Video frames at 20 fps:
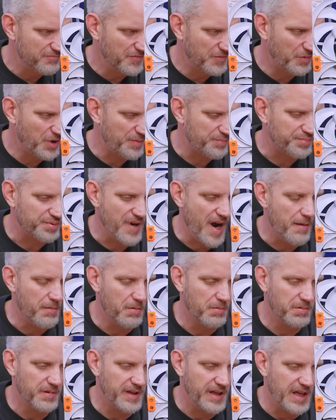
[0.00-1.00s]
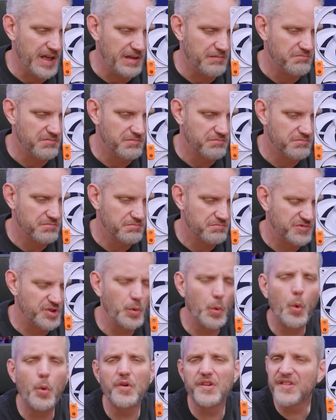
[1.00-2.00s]
we're probably,
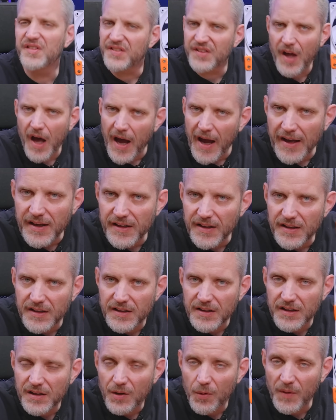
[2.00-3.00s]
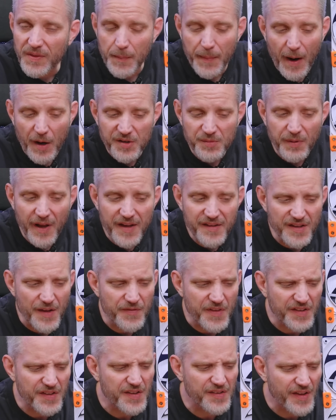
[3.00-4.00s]
tools aside, with the power supply and stuff,
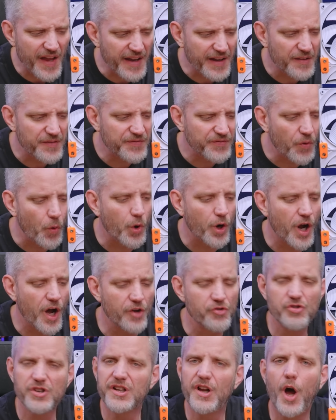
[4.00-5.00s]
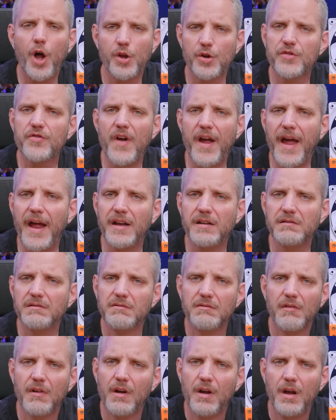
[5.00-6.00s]
this is like a four hundred dollar fan.
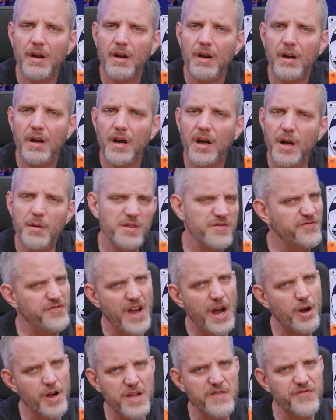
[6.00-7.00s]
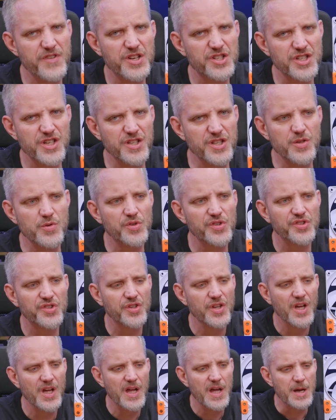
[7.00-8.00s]
I mean, very efficient use.
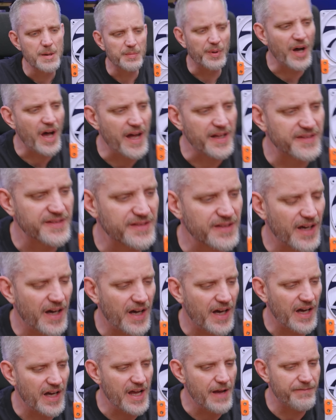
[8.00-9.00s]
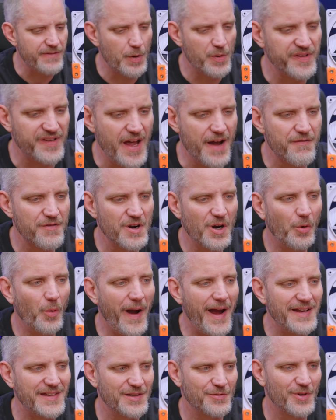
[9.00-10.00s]
But uh, if there was ever a
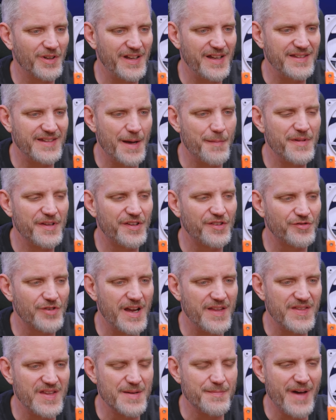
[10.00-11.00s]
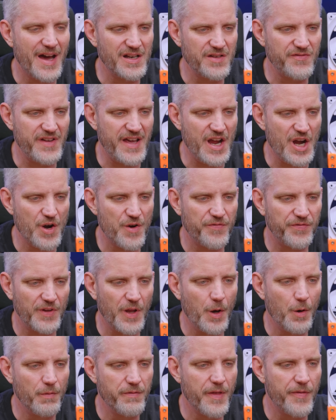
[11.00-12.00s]
way to really demonstrate the amount of
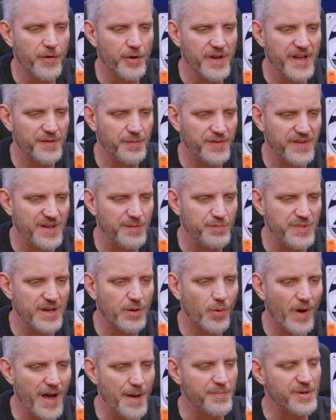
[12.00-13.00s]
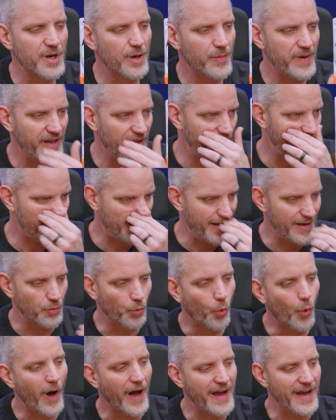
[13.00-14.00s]
airflow that there is with these Be Quiet Pure Wings
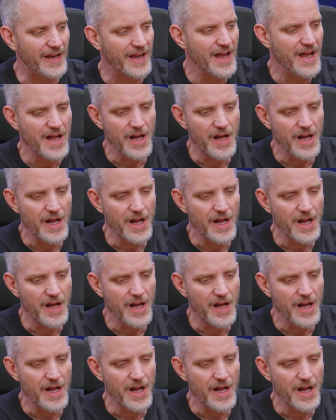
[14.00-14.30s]
in white.